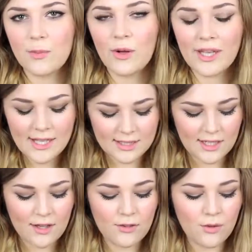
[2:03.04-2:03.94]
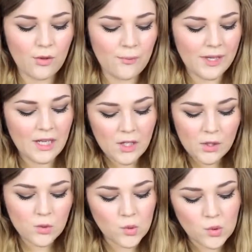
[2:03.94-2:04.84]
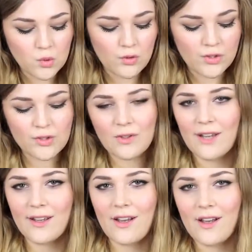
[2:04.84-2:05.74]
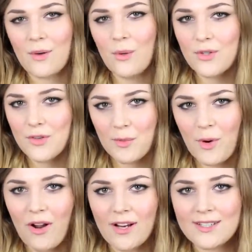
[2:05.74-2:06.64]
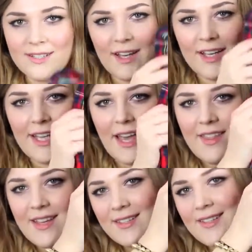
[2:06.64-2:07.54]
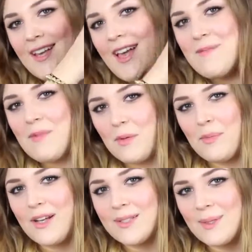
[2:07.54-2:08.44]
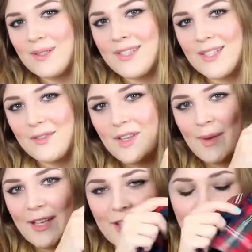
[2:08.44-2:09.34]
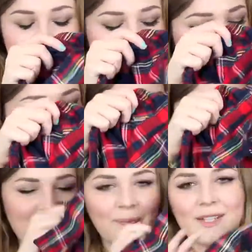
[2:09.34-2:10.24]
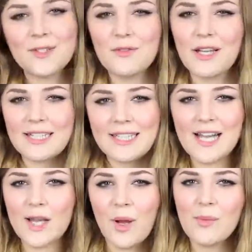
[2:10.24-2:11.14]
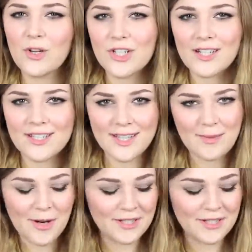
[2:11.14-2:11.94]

on the pockets, and I thought, ooh, for sort of like a quarter of the price I could get this, maybe buy some little studs off eBay and do it myself. So sort of like a DIY project in the